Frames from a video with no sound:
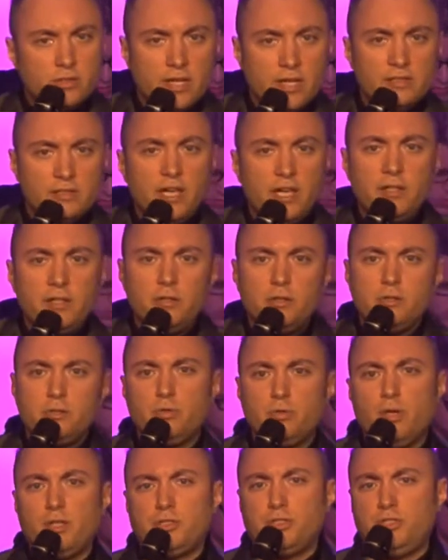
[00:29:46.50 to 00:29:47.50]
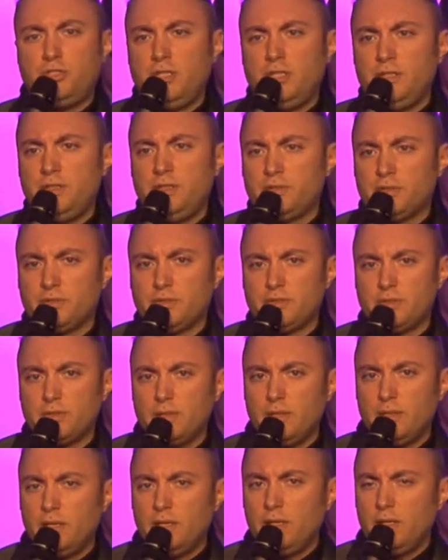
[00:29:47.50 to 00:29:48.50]
Continue to trust Jesus.
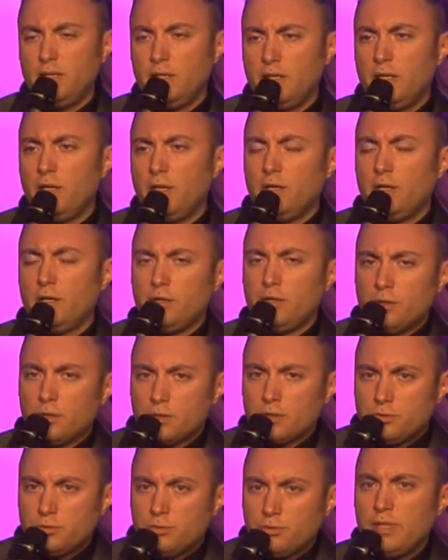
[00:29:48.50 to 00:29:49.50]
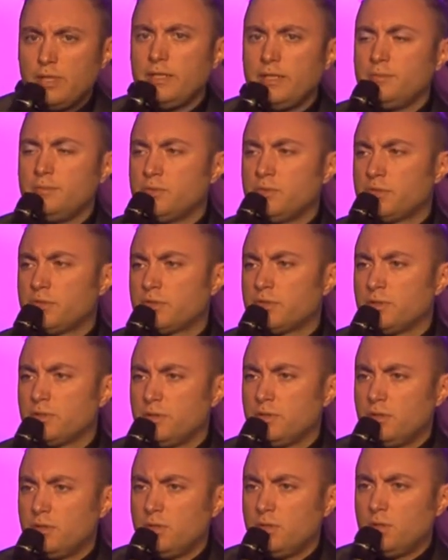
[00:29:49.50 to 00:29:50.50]
Your dreams
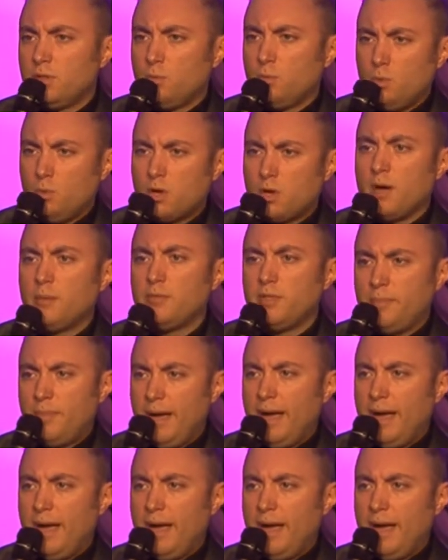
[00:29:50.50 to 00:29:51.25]
will come to